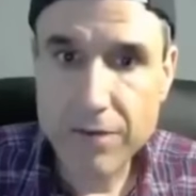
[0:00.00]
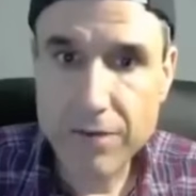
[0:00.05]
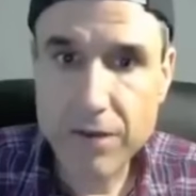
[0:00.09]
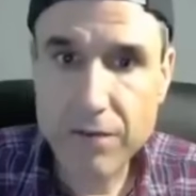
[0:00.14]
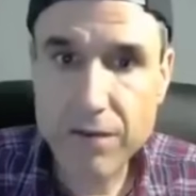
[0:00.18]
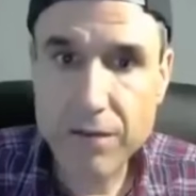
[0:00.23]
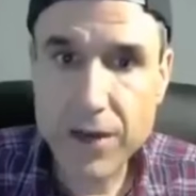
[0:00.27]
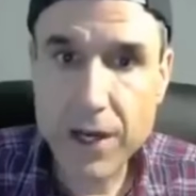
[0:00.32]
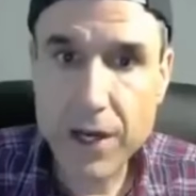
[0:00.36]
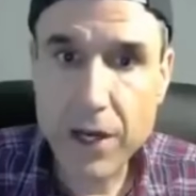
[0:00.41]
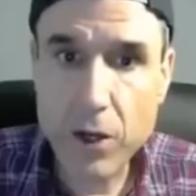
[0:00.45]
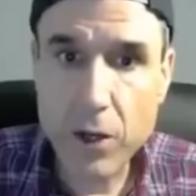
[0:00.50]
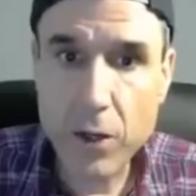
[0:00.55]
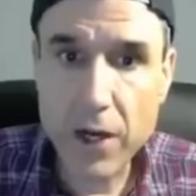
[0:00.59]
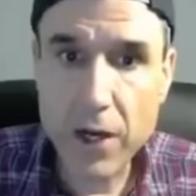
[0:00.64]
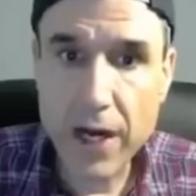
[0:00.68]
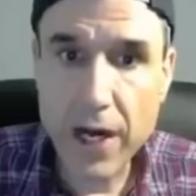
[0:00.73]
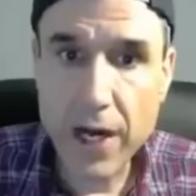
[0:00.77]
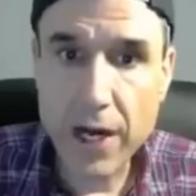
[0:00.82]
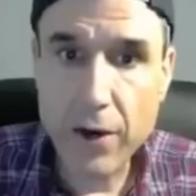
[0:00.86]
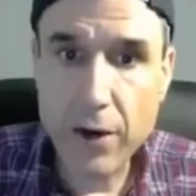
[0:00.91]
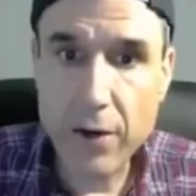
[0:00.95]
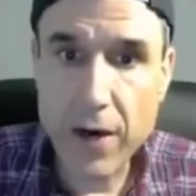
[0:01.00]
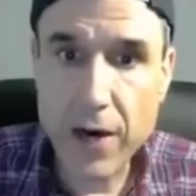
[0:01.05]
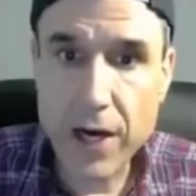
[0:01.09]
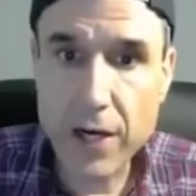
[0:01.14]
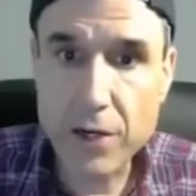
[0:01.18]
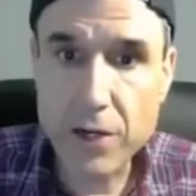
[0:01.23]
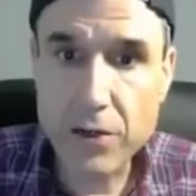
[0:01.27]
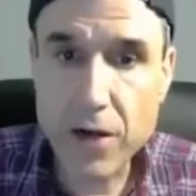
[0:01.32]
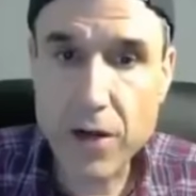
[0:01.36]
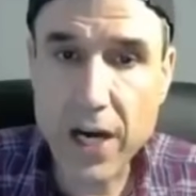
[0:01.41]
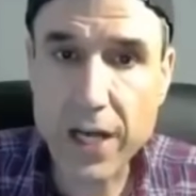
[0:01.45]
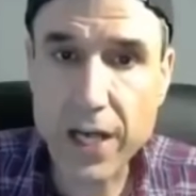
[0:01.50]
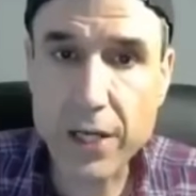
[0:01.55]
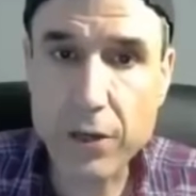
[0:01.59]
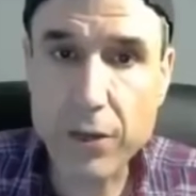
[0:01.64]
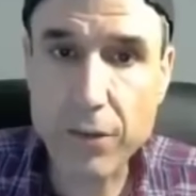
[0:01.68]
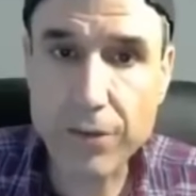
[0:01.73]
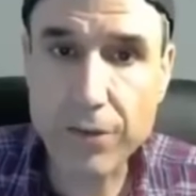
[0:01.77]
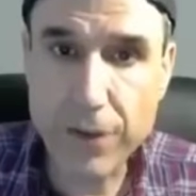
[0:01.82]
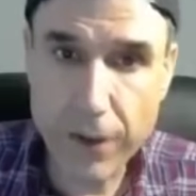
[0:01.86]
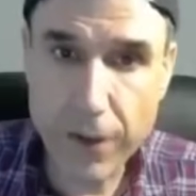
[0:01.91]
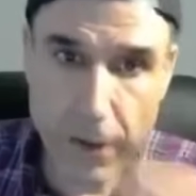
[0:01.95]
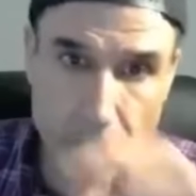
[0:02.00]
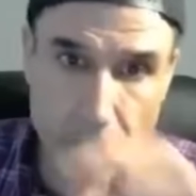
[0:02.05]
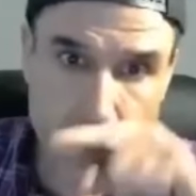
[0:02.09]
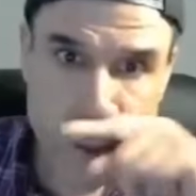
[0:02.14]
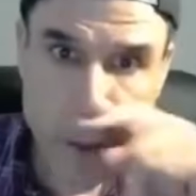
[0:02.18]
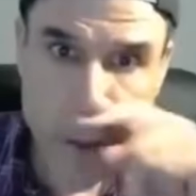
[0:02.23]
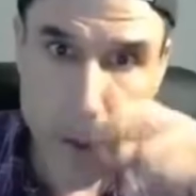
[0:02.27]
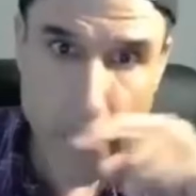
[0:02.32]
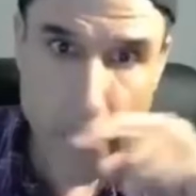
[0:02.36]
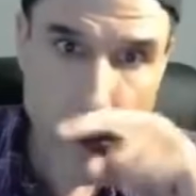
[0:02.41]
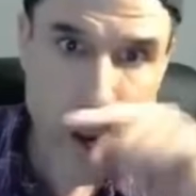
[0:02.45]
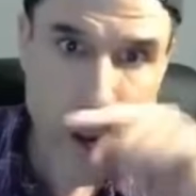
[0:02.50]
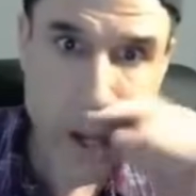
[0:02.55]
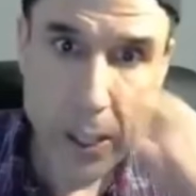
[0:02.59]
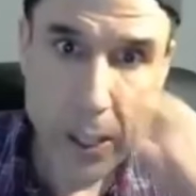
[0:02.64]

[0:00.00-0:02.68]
I have a video on how to write a triangle fill.